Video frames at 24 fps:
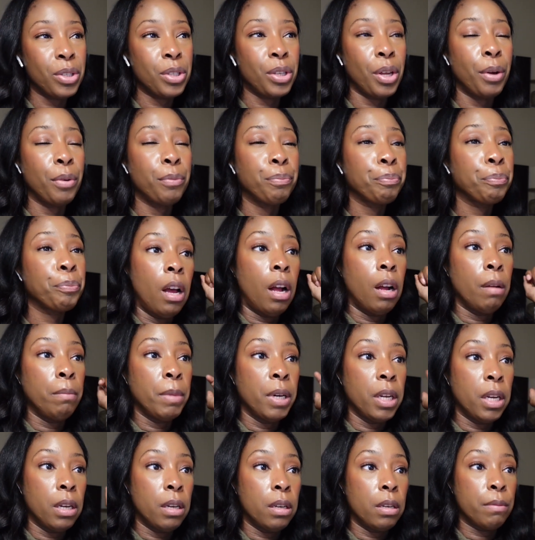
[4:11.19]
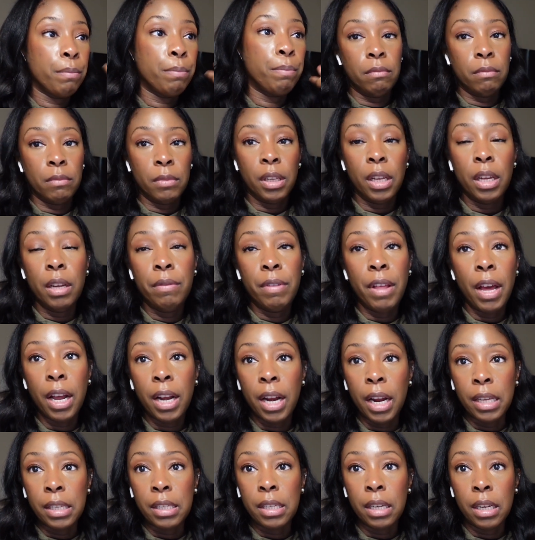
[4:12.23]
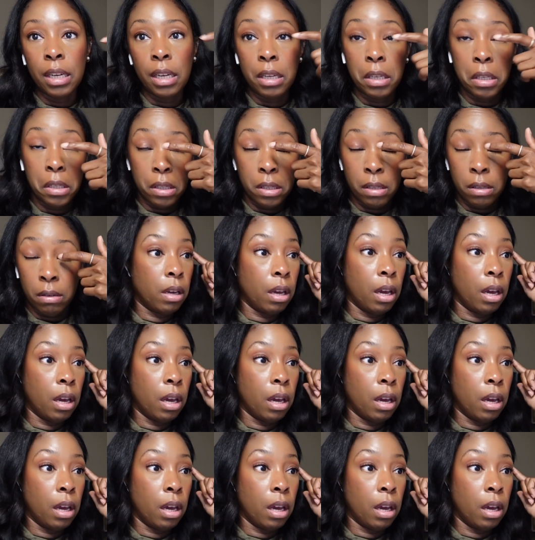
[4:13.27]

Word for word: So I'm gonna leave that as it is